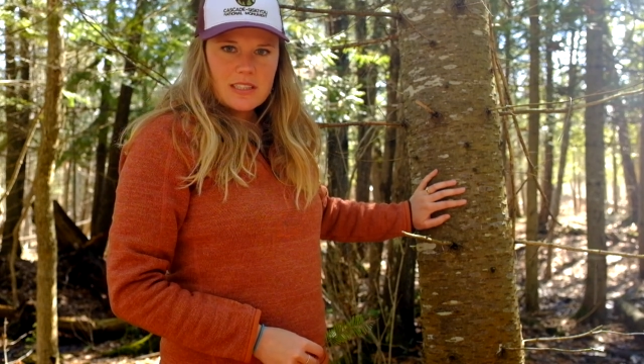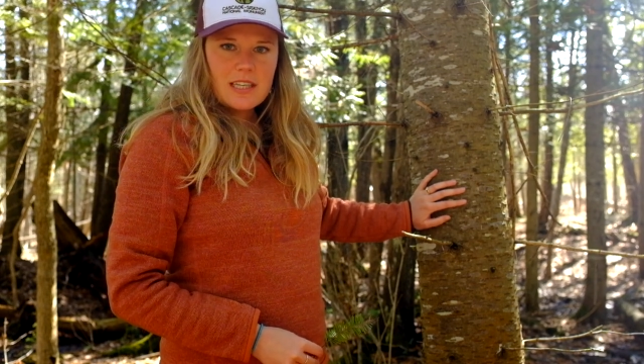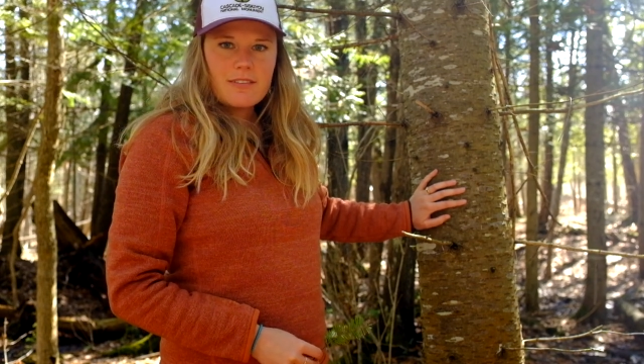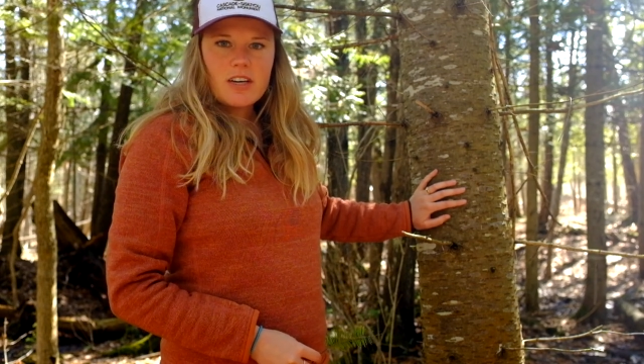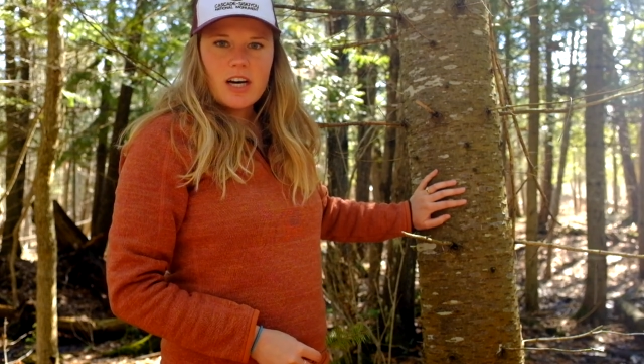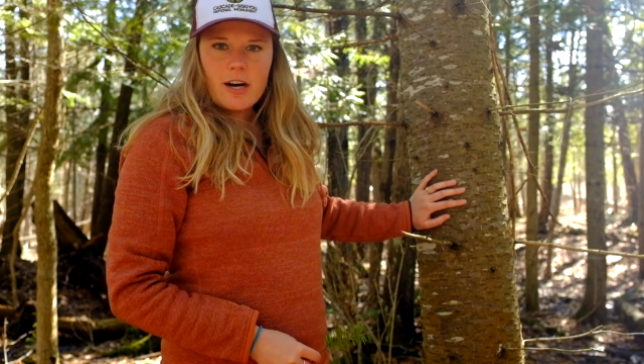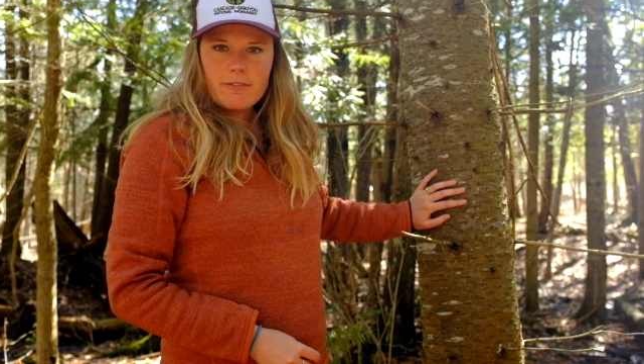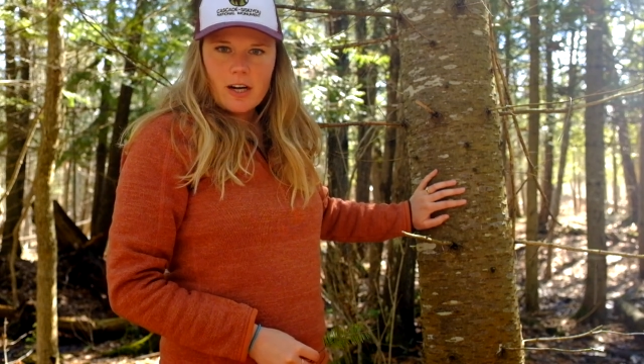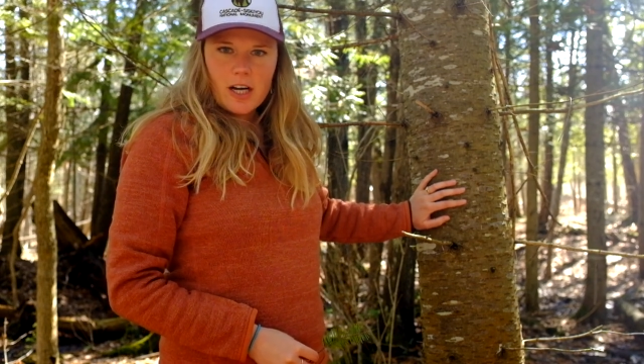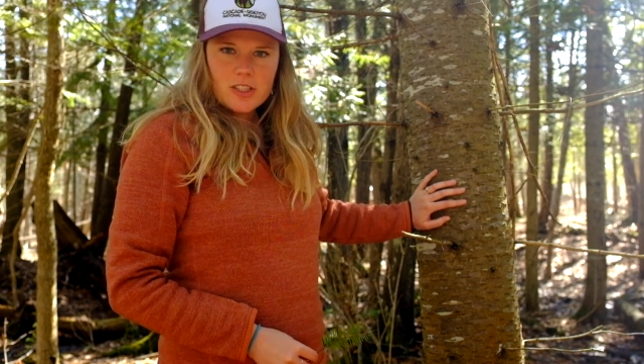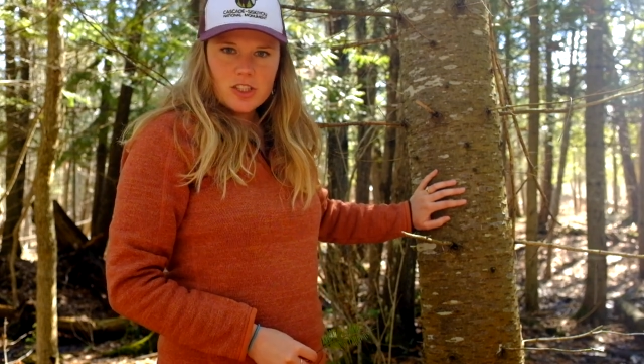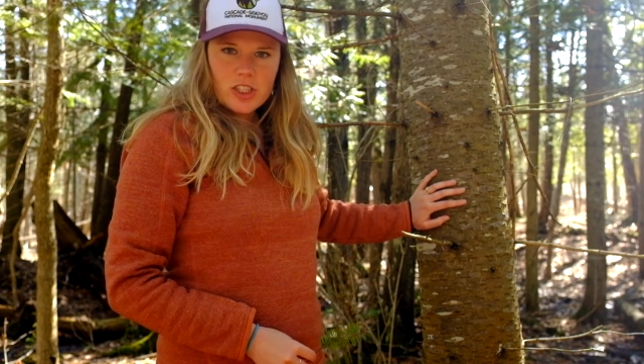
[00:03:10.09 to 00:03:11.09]
giving off
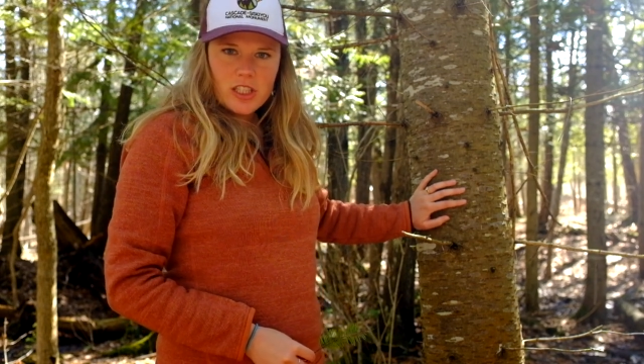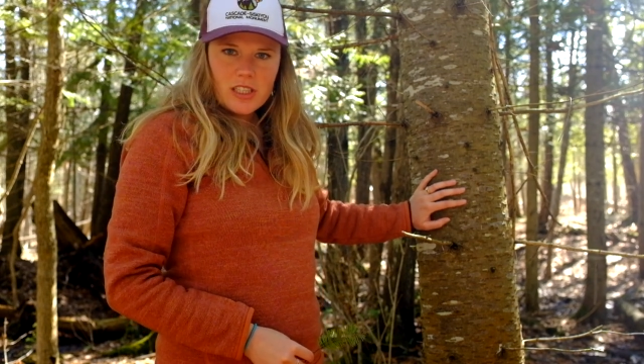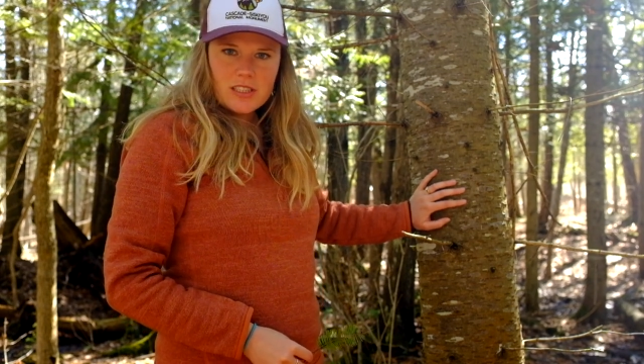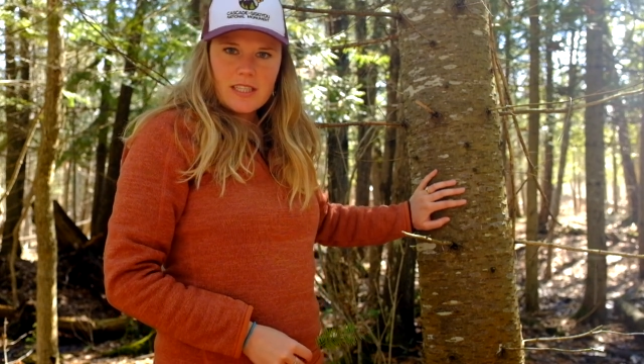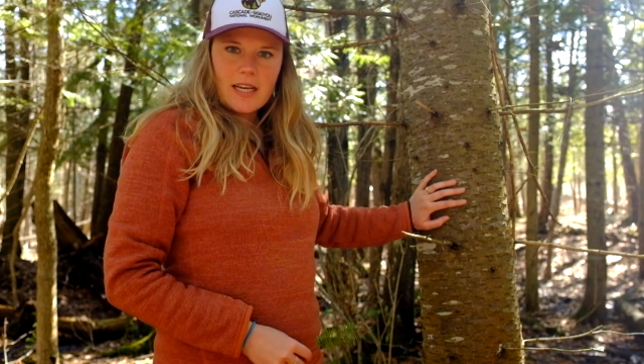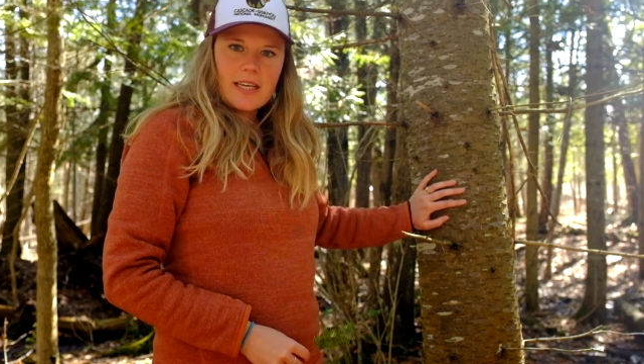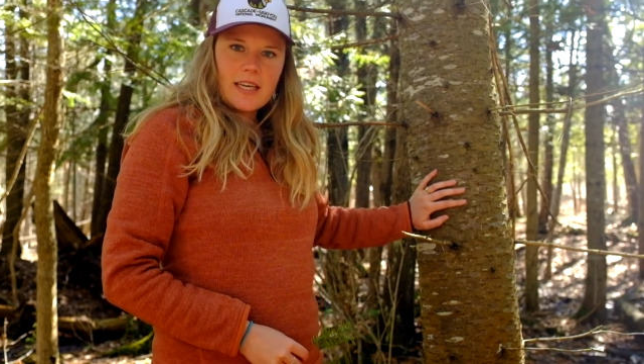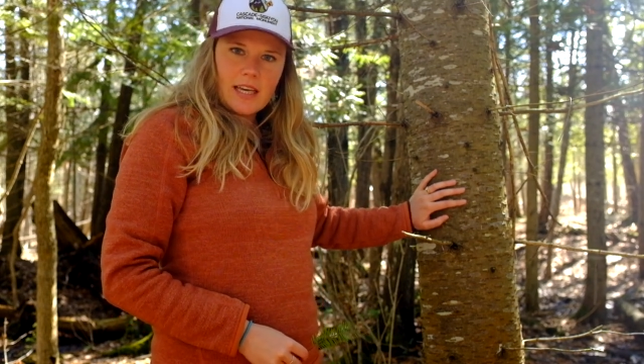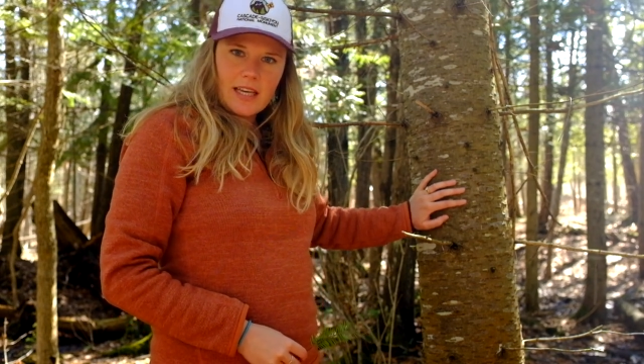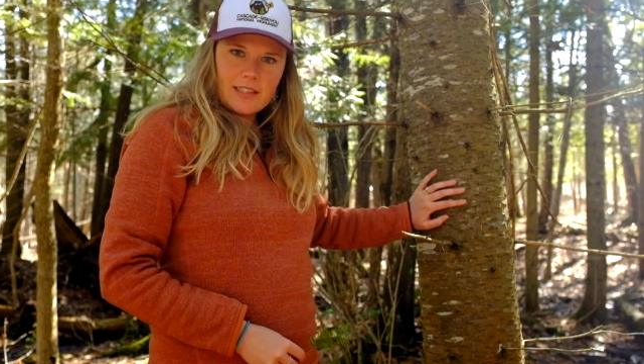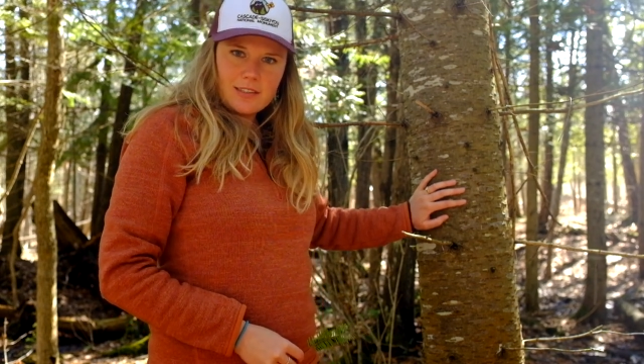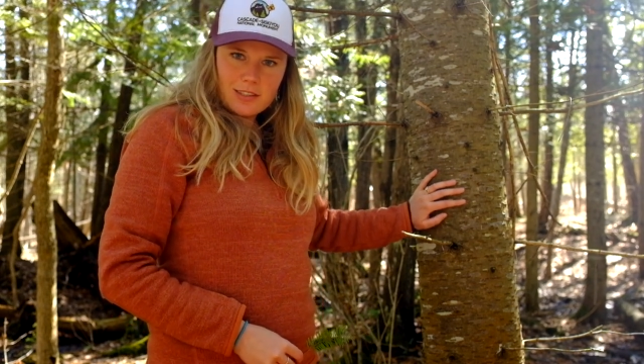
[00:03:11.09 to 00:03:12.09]
oxygen and taking
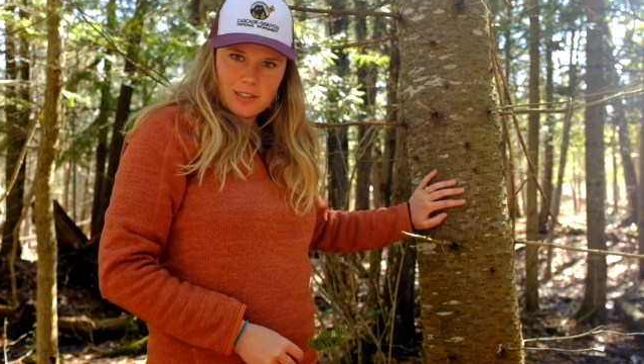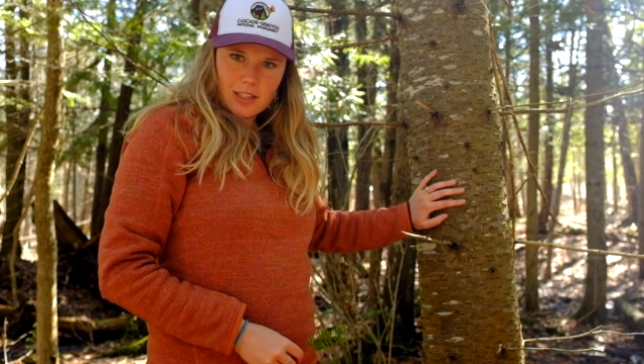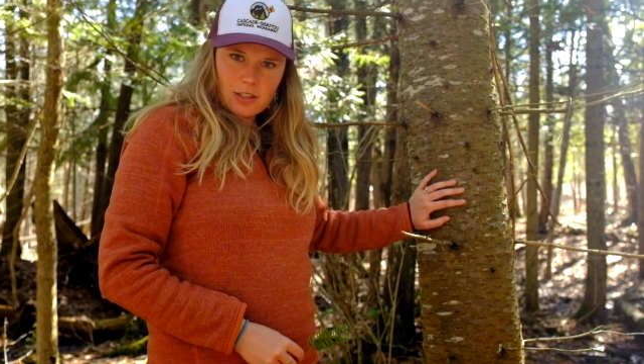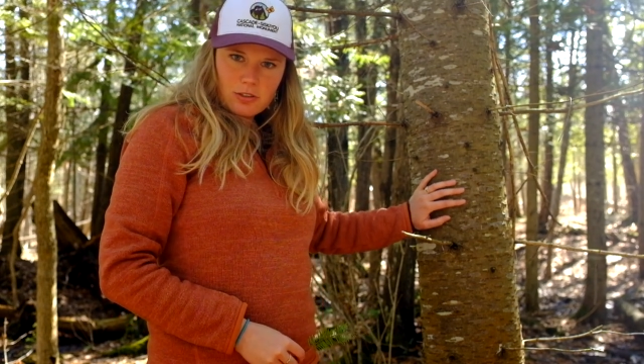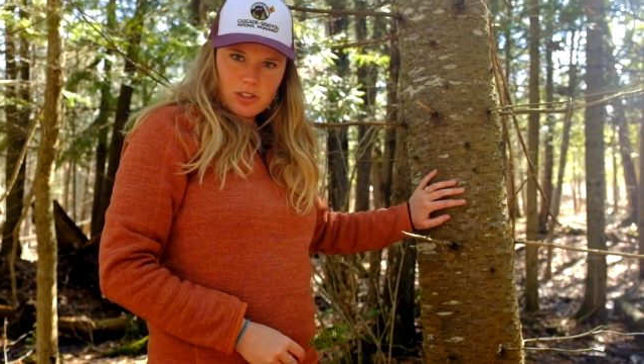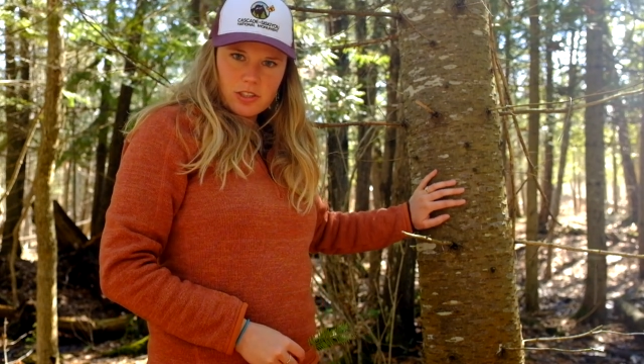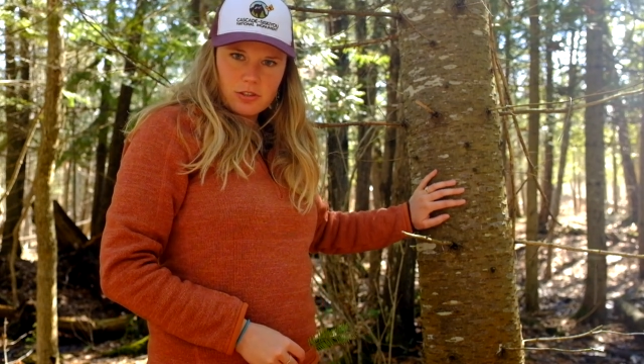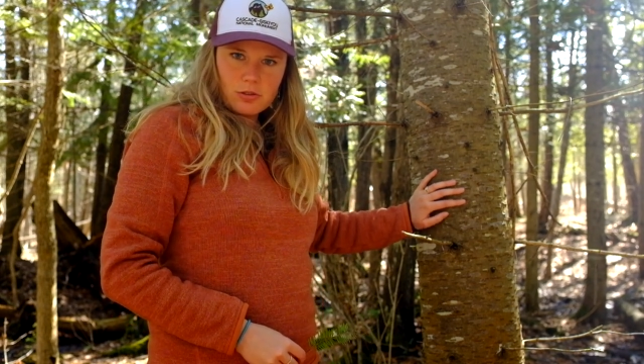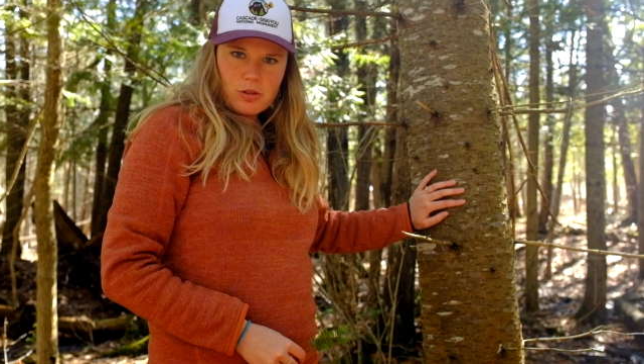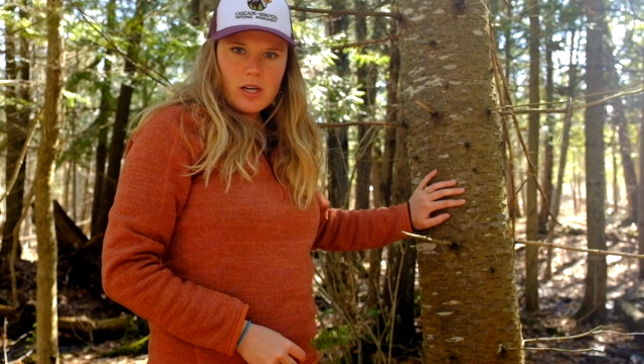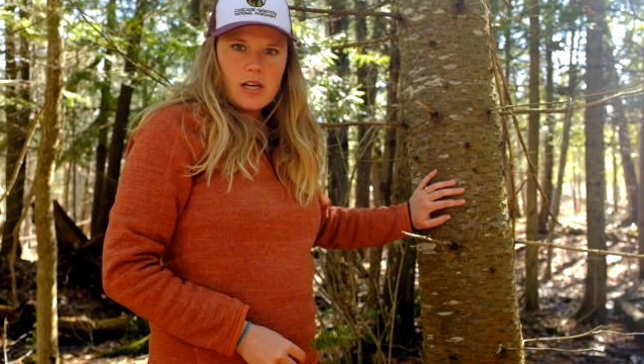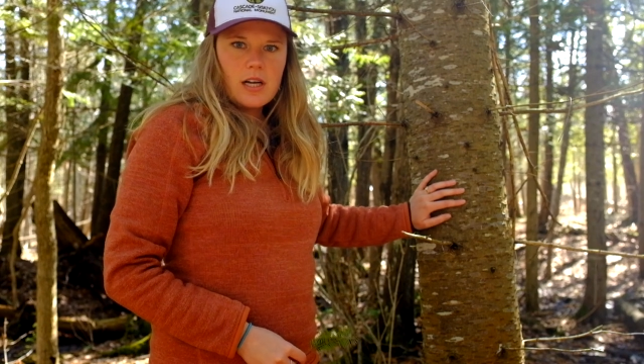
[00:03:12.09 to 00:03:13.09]
in CO2.